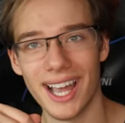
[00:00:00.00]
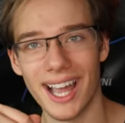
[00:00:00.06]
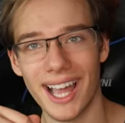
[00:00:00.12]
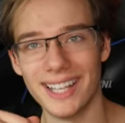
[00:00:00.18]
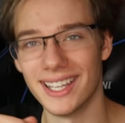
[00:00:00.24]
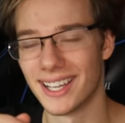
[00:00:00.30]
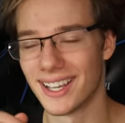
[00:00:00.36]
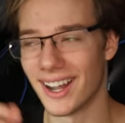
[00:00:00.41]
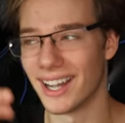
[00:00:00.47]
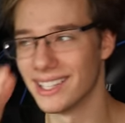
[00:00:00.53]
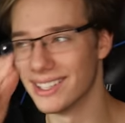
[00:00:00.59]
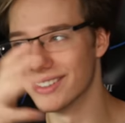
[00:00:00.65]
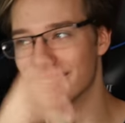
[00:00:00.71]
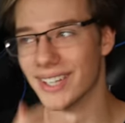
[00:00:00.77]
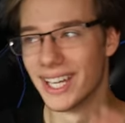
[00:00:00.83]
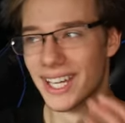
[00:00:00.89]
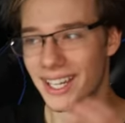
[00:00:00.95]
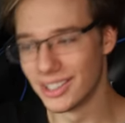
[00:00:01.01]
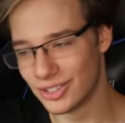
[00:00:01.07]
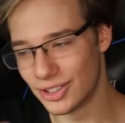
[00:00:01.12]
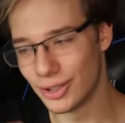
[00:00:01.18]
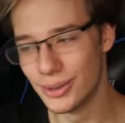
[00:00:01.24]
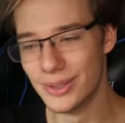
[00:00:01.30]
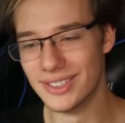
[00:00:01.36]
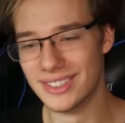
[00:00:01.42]
and it kind of
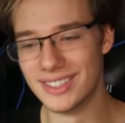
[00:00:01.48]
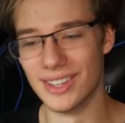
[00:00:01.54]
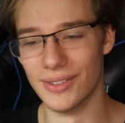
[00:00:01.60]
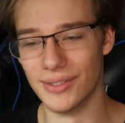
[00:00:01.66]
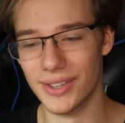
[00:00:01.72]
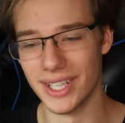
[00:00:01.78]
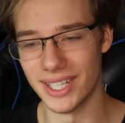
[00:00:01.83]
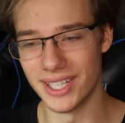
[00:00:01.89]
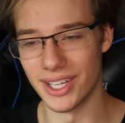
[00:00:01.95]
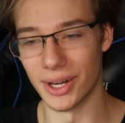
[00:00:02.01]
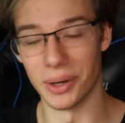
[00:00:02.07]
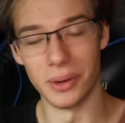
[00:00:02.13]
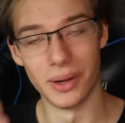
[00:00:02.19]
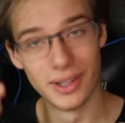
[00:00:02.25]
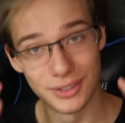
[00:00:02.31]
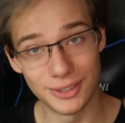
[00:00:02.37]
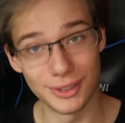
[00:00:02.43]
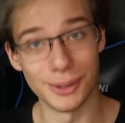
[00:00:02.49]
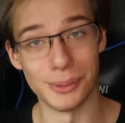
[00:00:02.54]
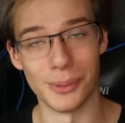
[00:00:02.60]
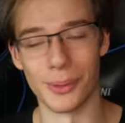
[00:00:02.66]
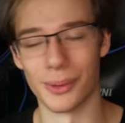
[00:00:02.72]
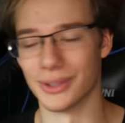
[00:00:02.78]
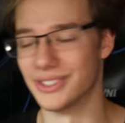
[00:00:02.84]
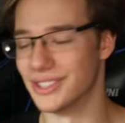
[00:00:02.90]
tunes the video
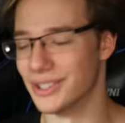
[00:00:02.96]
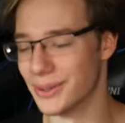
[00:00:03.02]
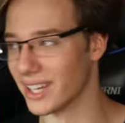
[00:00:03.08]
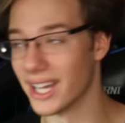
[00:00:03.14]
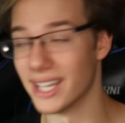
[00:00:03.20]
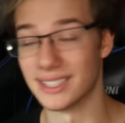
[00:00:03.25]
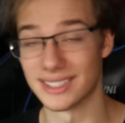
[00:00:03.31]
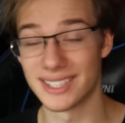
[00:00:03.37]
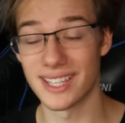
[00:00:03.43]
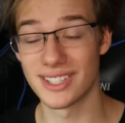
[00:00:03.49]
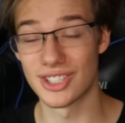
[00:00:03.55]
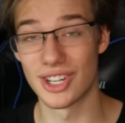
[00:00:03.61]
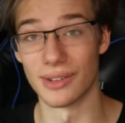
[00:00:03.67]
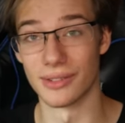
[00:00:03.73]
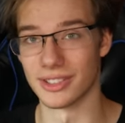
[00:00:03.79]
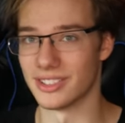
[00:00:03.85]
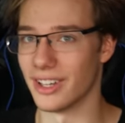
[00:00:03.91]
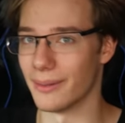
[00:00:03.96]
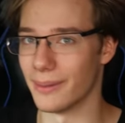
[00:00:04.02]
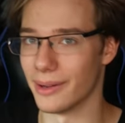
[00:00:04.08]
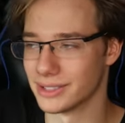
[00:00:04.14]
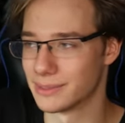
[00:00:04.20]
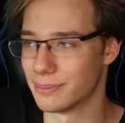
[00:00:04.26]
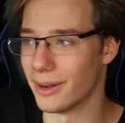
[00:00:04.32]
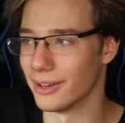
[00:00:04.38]
towards you. It sent shivers down
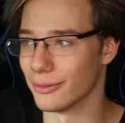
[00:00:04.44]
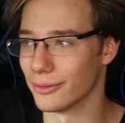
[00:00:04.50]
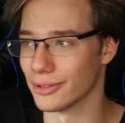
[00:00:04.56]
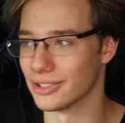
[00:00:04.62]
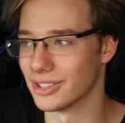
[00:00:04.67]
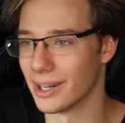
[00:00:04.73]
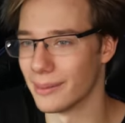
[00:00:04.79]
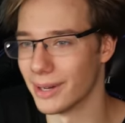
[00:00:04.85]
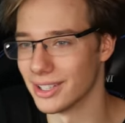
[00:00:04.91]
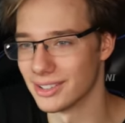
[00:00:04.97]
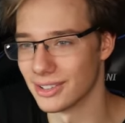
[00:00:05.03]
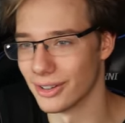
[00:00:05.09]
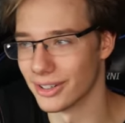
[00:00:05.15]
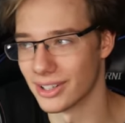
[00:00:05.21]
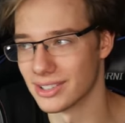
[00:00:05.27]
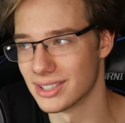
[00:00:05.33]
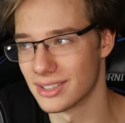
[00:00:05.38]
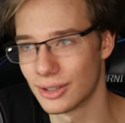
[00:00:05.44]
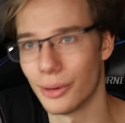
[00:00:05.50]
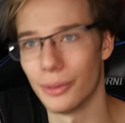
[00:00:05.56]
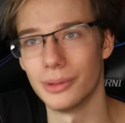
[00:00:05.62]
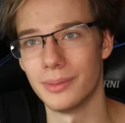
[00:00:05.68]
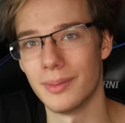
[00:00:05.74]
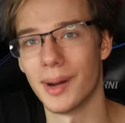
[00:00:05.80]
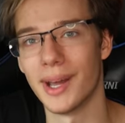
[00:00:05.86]
my spine first time I saw it because it
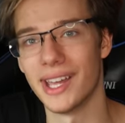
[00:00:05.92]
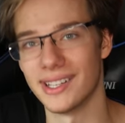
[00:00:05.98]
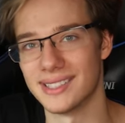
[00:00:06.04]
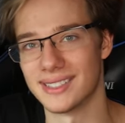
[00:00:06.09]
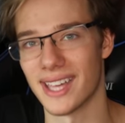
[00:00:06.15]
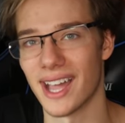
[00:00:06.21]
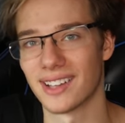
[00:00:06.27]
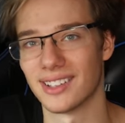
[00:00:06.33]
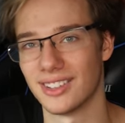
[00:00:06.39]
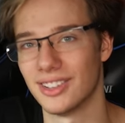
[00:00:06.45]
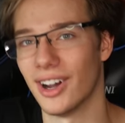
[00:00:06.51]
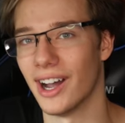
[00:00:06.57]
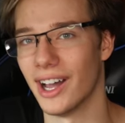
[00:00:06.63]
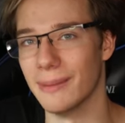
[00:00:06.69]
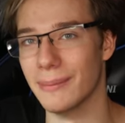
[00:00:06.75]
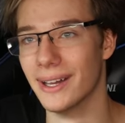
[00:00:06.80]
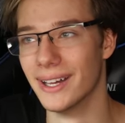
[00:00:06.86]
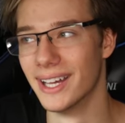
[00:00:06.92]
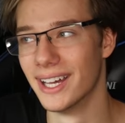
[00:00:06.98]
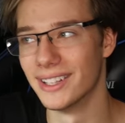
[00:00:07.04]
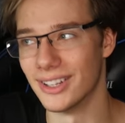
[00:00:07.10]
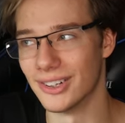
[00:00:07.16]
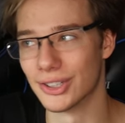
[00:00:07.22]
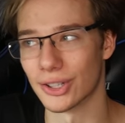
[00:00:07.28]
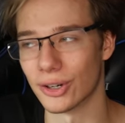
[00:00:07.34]
told me my exact time.
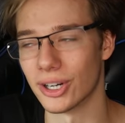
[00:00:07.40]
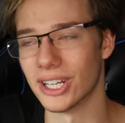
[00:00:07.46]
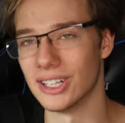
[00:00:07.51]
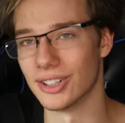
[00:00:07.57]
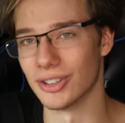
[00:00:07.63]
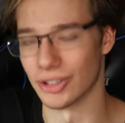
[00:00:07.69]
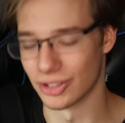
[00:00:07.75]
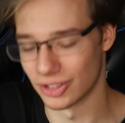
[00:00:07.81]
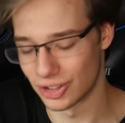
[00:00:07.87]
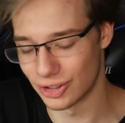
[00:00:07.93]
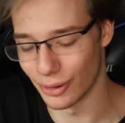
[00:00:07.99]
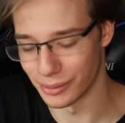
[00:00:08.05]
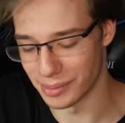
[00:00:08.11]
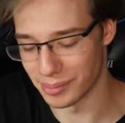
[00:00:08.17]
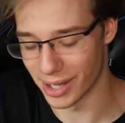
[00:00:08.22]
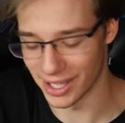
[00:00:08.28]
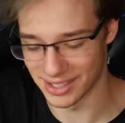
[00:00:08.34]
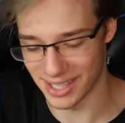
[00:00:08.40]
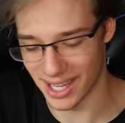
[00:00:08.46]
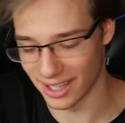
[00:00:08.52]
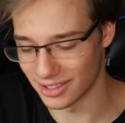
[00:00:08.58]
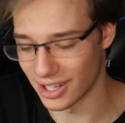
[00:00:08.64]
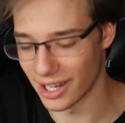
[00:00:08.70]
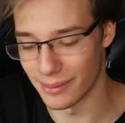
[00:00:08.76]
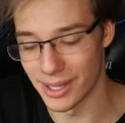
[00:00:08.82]
The trailer showed me my
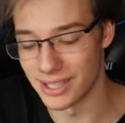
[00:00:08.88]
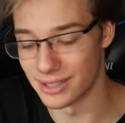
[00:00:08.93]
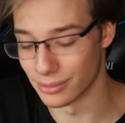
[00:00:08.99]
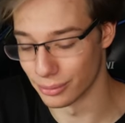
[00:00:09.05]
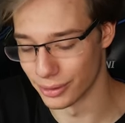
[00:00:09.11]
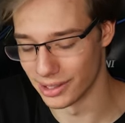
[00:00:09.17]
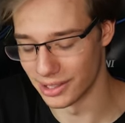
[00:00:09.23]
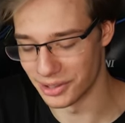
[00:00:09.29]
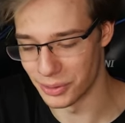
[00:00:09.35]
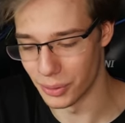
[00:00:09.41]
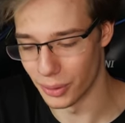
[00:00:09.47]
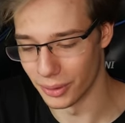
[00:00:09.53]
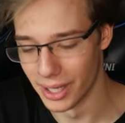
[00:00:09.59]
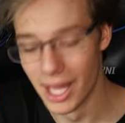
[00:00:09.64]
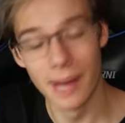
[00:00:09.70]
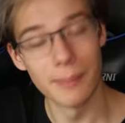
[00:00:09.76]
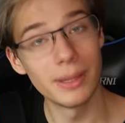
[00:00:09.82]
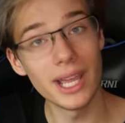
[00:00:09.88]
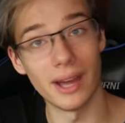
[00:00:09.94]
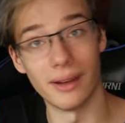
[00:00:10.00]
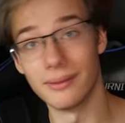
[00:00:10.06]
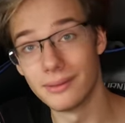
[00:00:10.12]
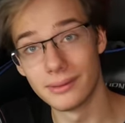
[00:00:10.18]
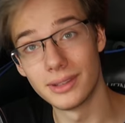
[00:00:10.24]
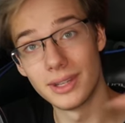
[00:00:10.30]
exact time. It's really cool. But
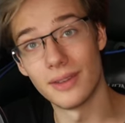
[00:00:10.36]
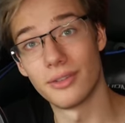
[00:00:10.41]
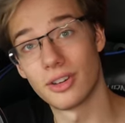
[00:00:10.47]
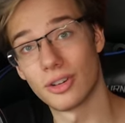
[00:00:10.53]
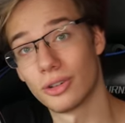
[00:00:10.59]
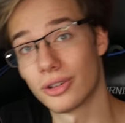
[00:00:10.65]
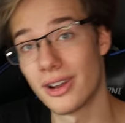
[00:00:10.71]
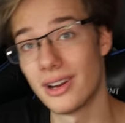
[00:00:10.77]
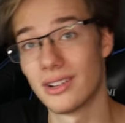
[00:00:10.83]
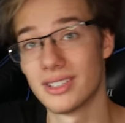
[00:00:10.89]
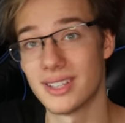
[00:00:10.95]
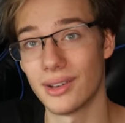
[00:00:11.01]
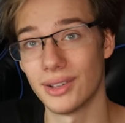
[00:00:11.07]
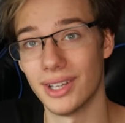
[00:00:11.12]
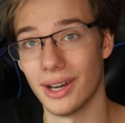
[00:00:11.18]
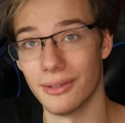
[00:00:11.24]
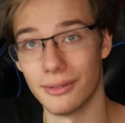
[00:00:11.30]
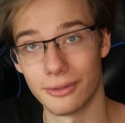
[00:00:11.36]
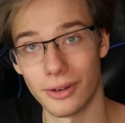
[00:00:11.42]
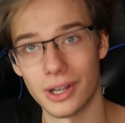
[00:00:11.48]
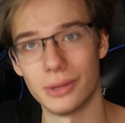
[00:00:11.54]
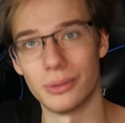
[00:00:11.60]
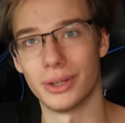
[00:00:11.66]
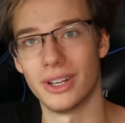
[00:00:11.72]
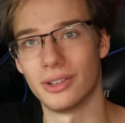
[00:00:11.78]
yeah, the official trailer is out now for
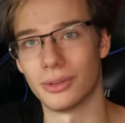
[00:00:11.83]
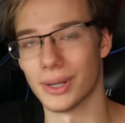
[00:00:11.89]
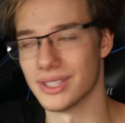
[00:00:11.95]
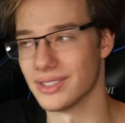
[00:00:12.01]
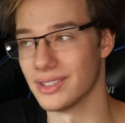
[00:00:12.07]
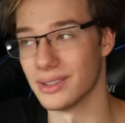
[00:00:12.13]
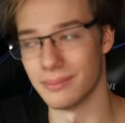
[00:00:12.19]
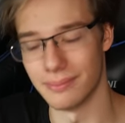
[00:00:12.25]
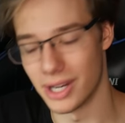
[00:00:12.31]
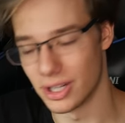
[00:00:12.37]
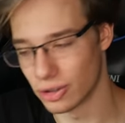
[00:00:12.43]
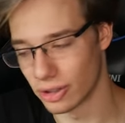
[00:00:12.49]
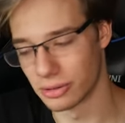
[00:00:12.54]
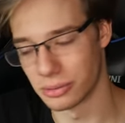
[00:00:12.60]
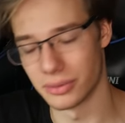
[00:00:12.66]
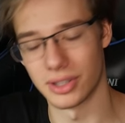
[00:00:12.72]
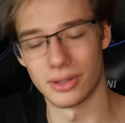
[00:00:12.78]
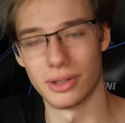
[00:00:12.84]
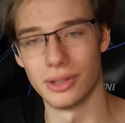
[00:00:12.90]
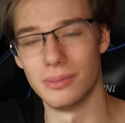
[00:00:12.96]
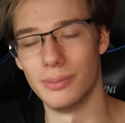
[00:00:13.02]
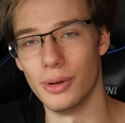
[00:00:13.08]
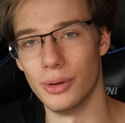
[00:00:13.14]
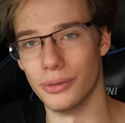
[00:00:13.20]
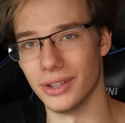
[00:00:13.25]
anyone interested. Matrix was a
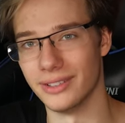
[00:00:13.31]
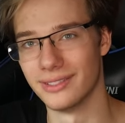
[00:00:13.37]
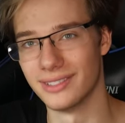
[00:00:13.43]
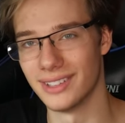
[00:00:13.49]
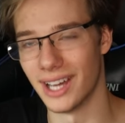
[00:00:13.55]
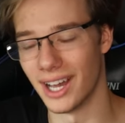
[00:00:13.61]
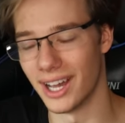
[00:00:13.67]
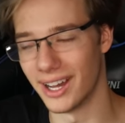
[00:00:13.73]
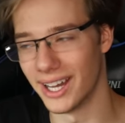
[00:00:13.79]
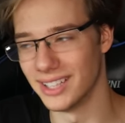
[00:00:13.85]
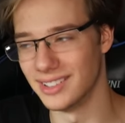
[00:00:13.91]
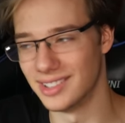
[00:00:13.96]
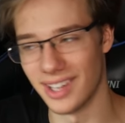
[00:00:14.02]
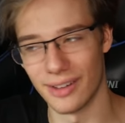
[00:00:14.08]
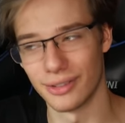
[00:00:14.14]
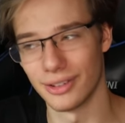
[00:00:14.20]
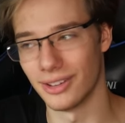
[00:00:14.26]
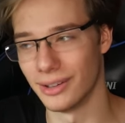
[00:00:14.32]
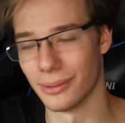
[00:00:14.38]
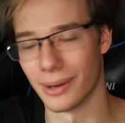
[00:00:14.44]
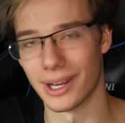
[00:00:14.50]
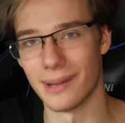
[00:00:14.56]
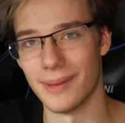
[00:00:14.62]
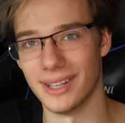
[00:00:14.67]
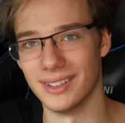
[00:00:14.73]
good movie. Uh, I definitely
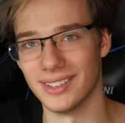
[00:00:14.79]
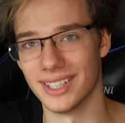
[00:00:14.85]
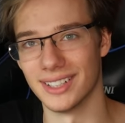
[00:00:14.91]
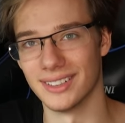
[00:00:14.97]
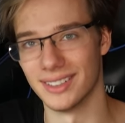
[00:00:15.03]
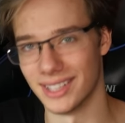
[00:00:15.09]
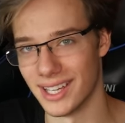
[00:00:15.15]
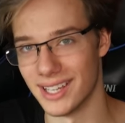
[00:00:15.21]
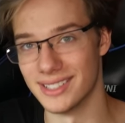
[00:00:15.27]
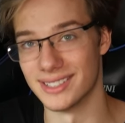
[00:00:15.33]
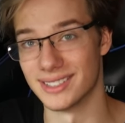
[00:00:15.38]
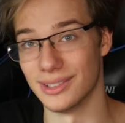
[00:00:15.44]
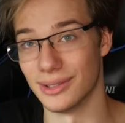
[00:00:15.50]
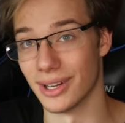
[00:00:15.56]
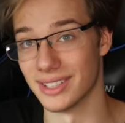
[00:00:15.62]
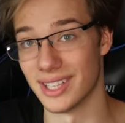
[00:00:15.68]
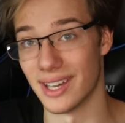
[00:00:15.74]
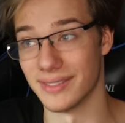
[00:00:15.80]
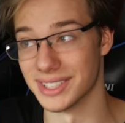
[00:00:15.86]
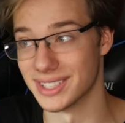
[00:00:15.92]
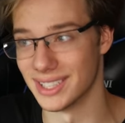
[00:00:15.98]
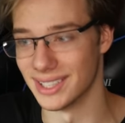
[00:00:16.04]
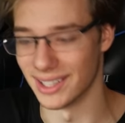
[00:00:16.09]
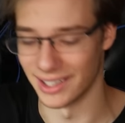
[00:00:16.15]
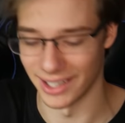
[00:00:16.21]
recommend it in case you guys haven't seen it